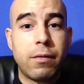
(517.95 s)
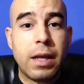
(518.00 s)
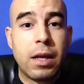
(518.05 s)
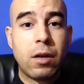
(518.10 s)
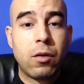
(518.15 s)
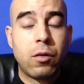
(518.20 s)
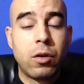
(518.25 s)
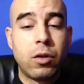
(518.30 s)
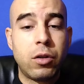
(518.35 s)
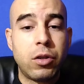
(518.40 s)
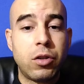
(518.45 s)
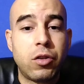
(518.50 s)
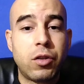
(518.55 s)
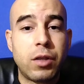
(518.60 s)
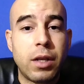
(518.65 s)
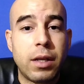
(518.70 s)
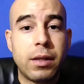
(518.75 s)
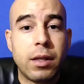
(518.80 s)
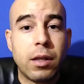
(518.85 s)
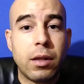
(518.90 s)
they don't
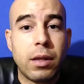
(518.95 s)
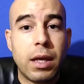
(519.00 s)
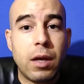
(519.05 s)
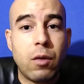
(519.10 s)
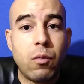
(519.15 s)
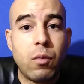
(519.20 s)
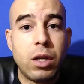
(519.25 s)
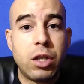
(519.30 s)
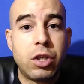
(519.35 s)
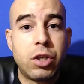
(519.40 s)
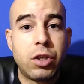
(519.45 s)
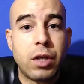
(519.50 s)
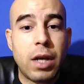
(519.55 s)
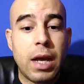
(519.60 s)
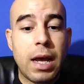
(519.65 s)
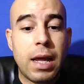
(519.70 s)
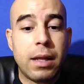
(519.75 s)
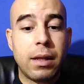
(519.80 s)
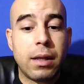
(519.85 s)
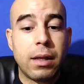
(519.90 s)
understand the language
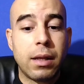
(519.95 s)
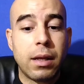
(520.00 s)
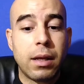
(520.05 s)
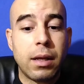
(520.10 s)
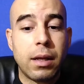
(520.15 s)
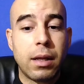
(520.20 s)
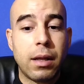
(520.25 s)
and